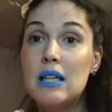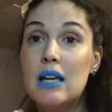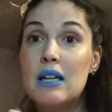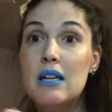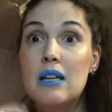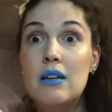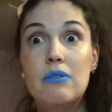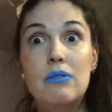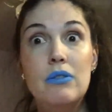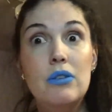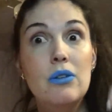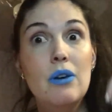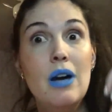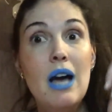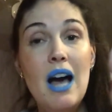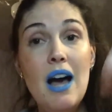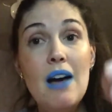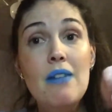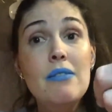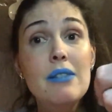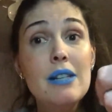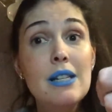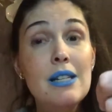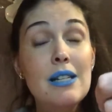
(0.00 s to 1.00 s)
And if you
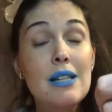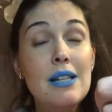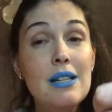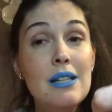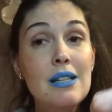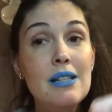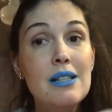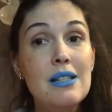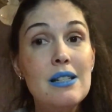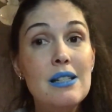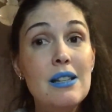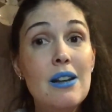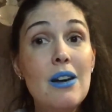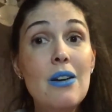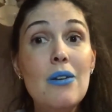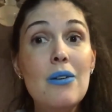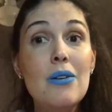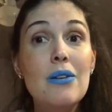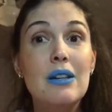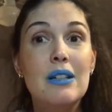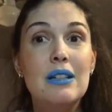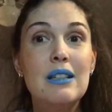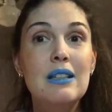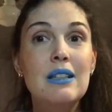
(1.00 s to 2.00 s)
haven't done
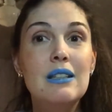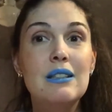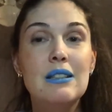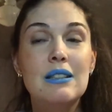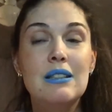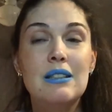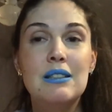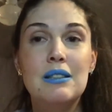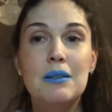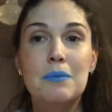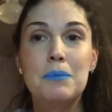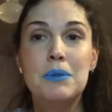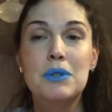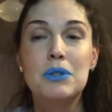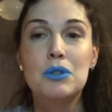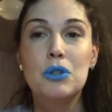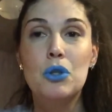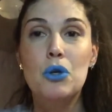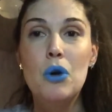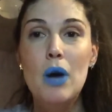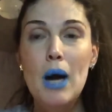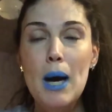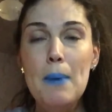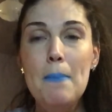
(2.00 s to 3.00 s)
so, click the
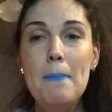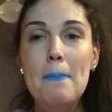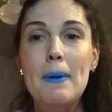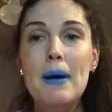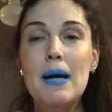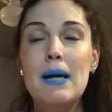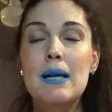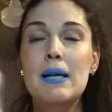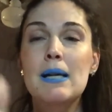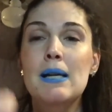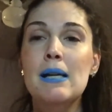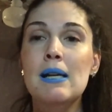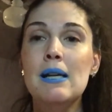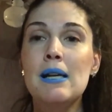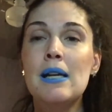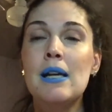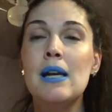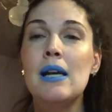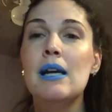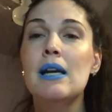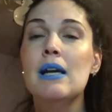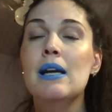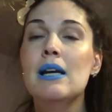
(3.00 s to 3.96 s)
subscribe button.